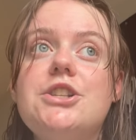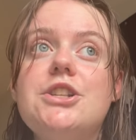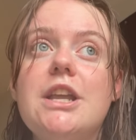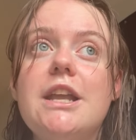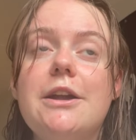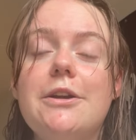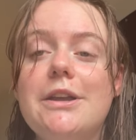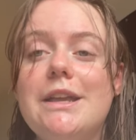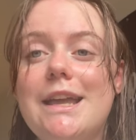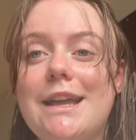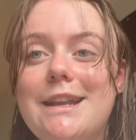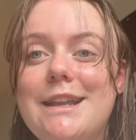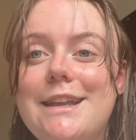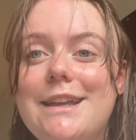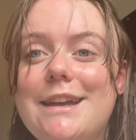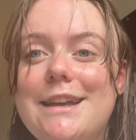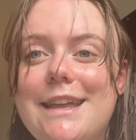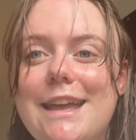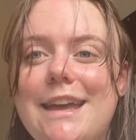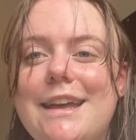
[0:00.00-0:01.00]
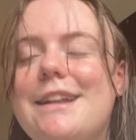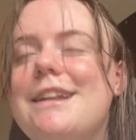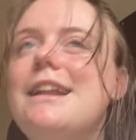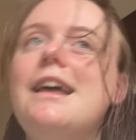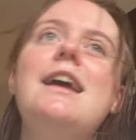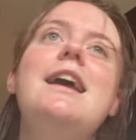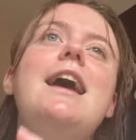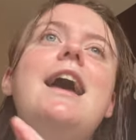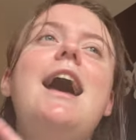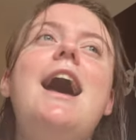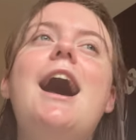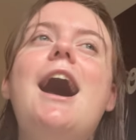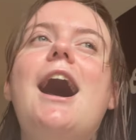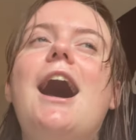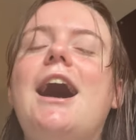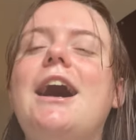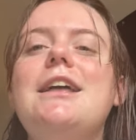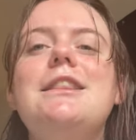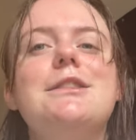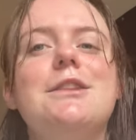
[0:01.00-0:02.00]
Arrietty again.
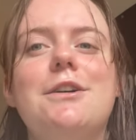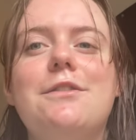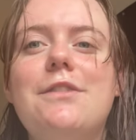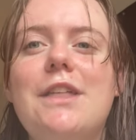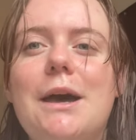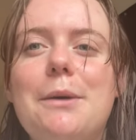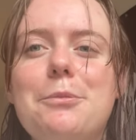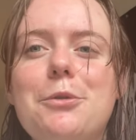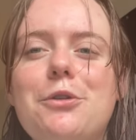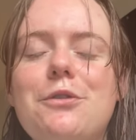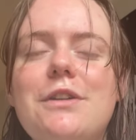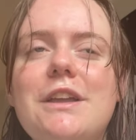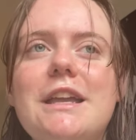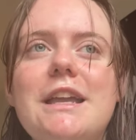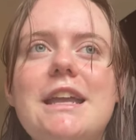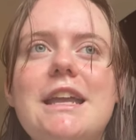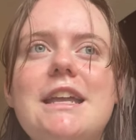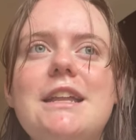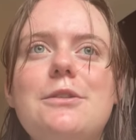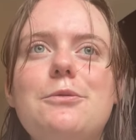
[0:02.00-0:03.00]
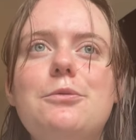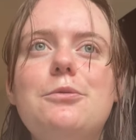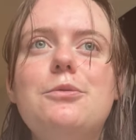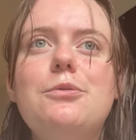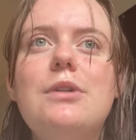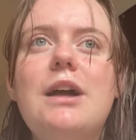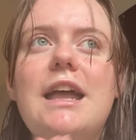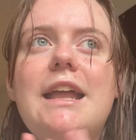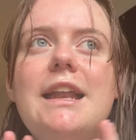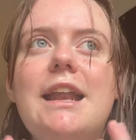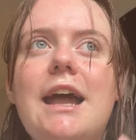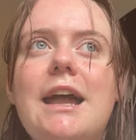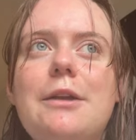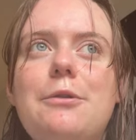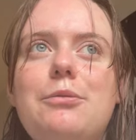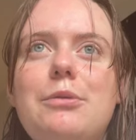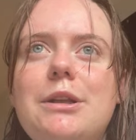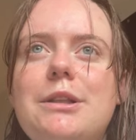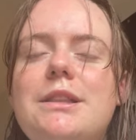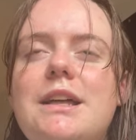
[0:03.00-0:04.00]
I love that movie. And I
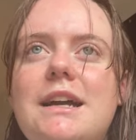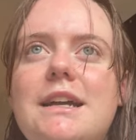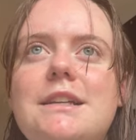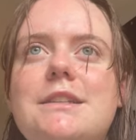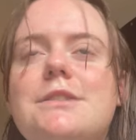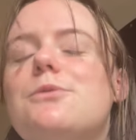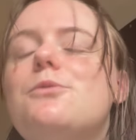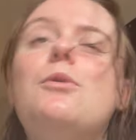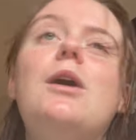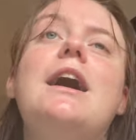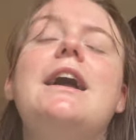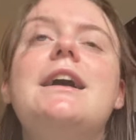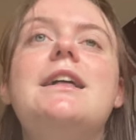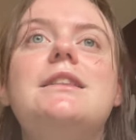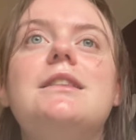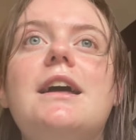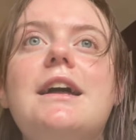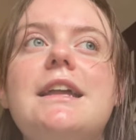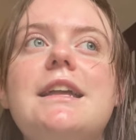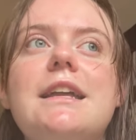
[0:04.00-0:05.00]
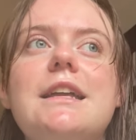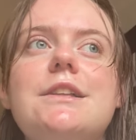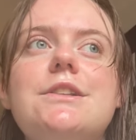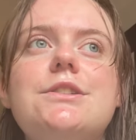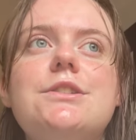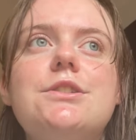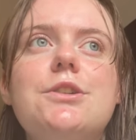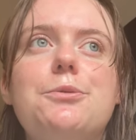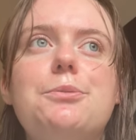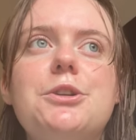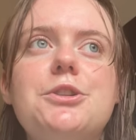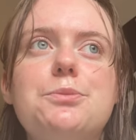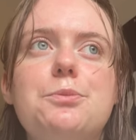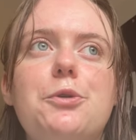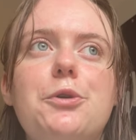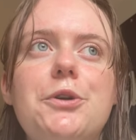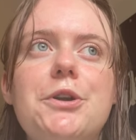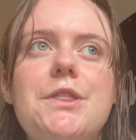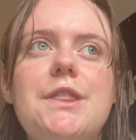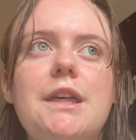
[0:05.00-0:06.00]
realize why I like it so much
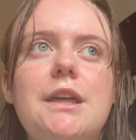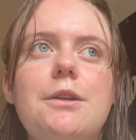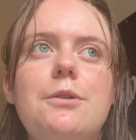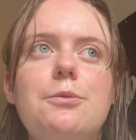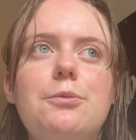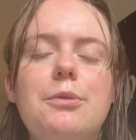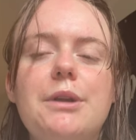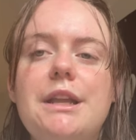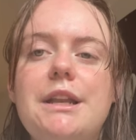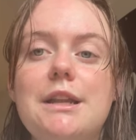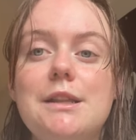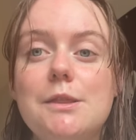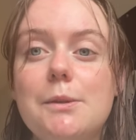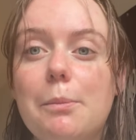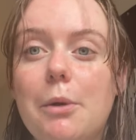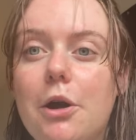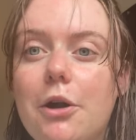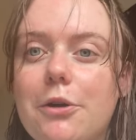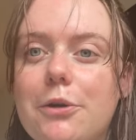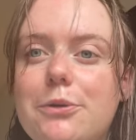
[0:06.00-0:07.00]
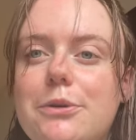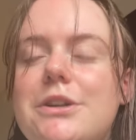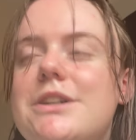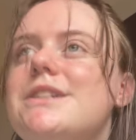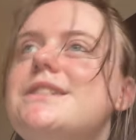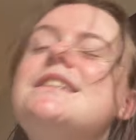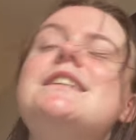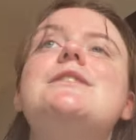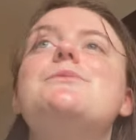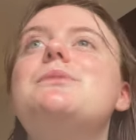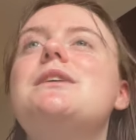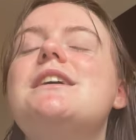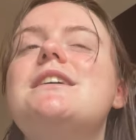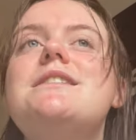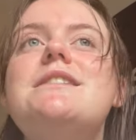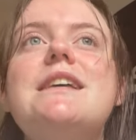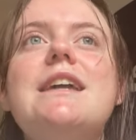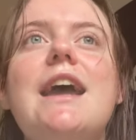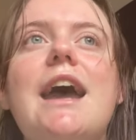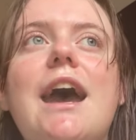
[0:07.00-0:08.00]
more than reading The Borrowers. It's
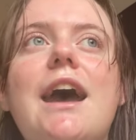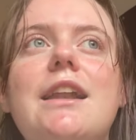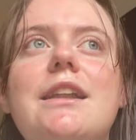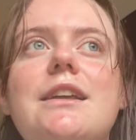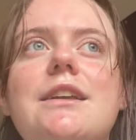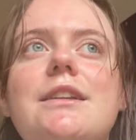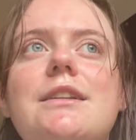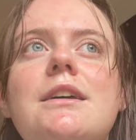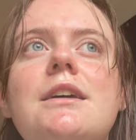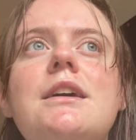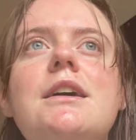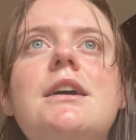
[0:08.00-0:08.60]
because they added